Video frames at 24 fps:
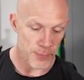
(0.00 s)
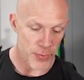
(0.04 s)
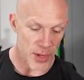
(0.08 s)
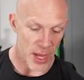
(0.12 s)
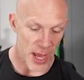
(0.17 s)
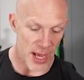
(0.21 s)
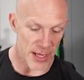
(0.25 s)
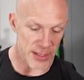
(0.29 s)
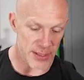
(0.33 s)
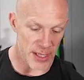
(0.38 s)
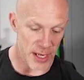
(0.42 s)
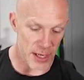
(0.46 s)

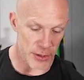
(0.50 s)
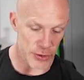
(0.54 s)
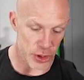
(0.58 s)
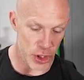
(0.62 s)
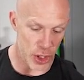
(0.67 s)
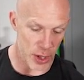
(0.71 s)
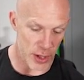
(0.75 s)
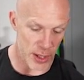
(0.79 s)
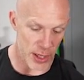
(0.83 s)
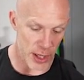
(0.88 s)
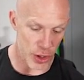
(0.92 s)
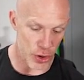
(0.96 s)
Exile
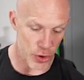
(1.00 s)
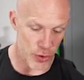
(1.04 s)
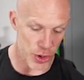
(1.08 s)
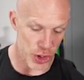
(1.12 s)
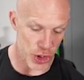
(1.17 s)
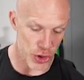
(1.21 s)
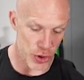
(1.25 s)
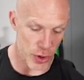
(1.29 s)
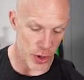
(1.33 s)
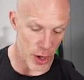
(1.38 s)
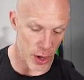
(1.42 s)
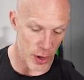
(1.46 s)
target
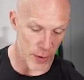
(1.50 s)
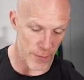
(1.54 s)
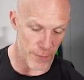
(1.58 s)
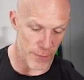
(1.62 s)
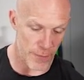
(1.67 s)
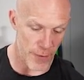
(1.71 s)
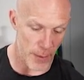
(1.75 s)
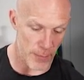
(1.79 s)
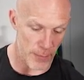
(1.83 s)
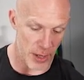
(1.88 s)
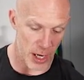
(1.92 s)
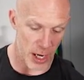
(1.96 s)
creature card
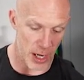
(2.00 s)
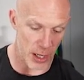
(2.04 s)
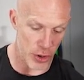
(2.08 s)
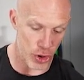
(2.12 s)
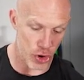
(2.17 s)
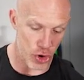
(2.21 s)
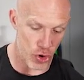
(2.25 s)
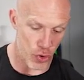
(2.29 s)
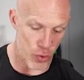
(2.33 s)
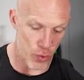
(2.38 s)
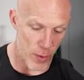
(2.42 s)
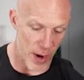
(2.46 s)
from a
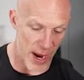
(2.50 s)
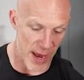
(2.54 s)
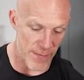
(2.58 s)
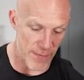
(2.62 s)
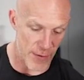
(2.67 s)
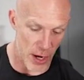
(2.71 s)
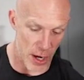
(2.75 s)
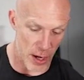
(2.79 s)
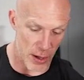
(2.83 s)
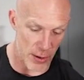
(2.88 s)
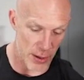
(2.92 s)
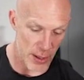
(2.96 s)

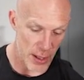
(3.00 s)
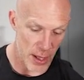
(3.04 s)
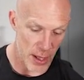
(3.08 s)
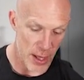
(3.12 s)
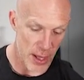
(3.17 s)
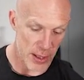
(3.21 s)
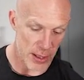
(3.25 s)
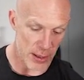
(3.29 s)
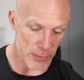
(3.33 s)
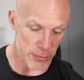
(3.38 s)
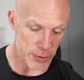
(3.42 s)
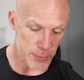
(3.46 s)
graveyard
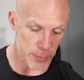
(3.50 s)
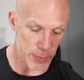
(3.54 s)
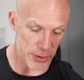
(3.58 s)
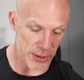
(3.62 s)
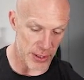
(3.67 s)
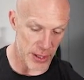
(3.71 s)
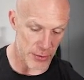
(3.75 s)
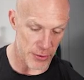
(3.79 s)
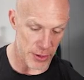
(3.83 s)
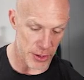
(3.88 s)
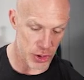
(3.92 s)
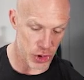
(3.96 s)
that was put
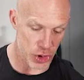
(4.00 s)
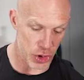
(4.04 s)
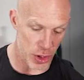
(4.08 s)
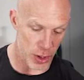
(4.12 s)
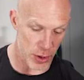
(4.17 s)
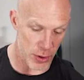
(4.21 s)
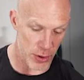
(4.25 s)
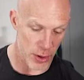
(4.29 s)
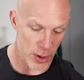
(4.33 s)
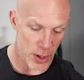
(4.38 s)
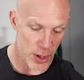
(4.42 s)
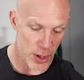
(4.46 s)
there this turn.